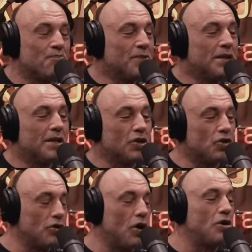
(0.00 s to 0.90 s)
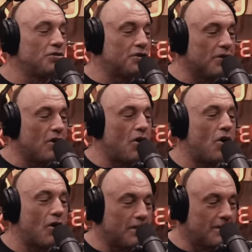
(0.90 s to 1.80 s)
like ultra
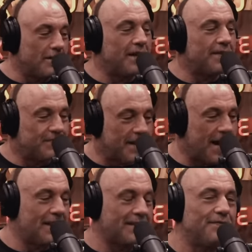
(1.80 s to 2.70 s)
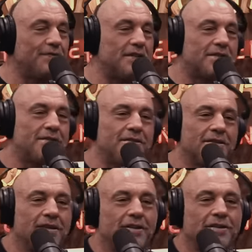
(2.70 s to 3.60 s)
hard left activists
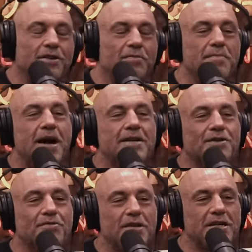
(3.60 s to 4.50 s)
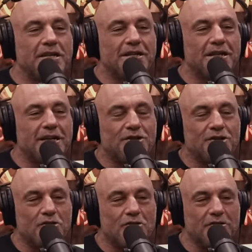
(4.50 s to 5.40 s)
that are masquerading as
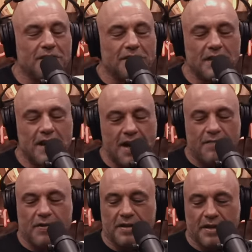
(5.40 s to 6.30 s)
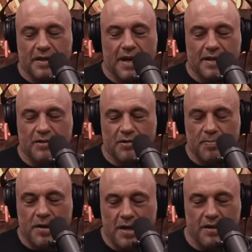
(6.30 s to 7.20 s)
journalists, and everything has their
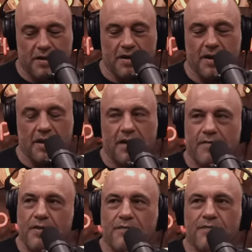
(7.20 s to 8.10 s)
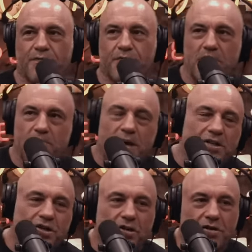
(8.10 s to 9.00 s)
opinion on it. They're Every also, they're also
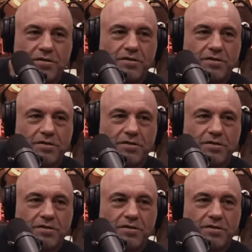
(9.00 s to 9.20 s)
page article. Yeah,